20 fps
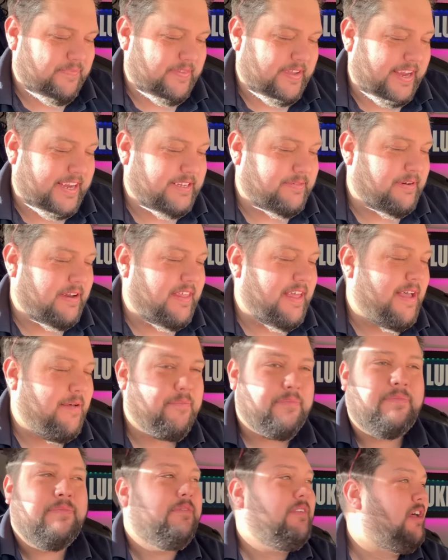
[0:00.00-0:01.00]
It's one of
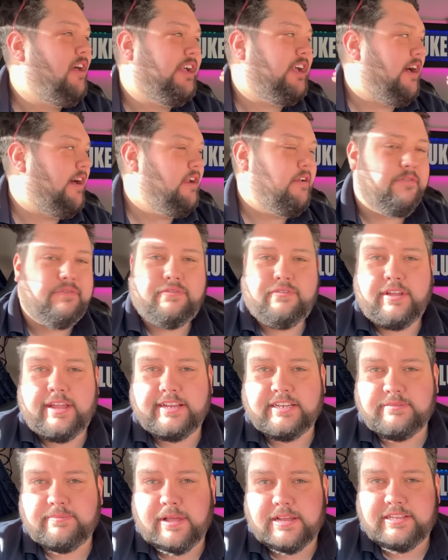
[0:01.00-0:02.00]
them. I kind of
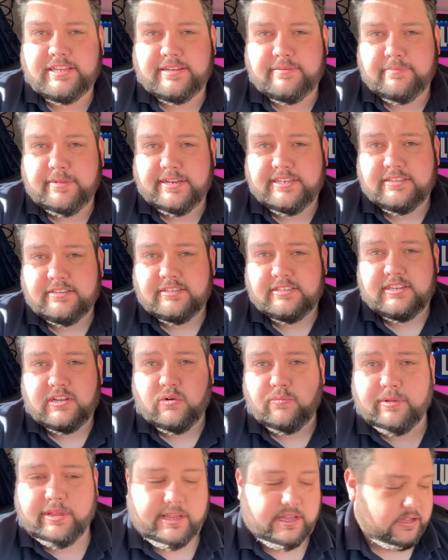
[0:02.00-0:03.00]
expected me to
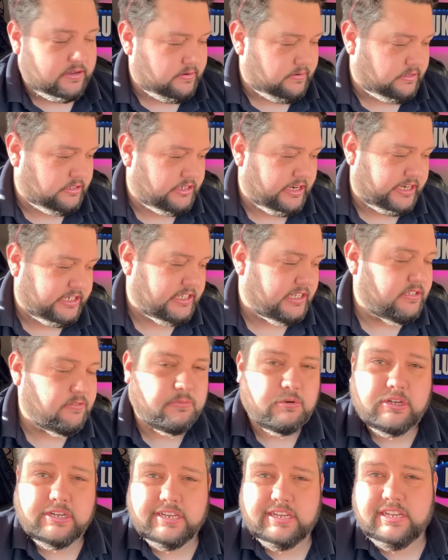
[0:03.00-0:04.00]
still be here. Let's change that to
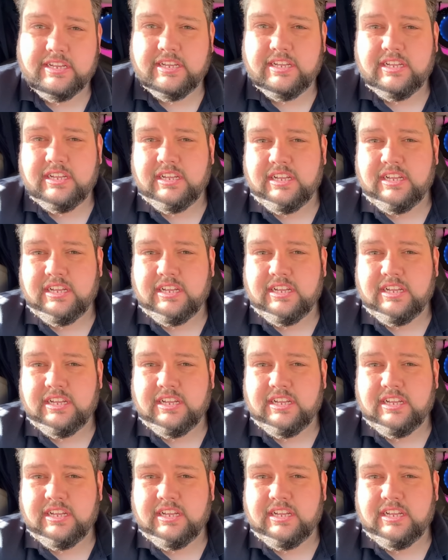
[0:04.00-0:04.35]
white.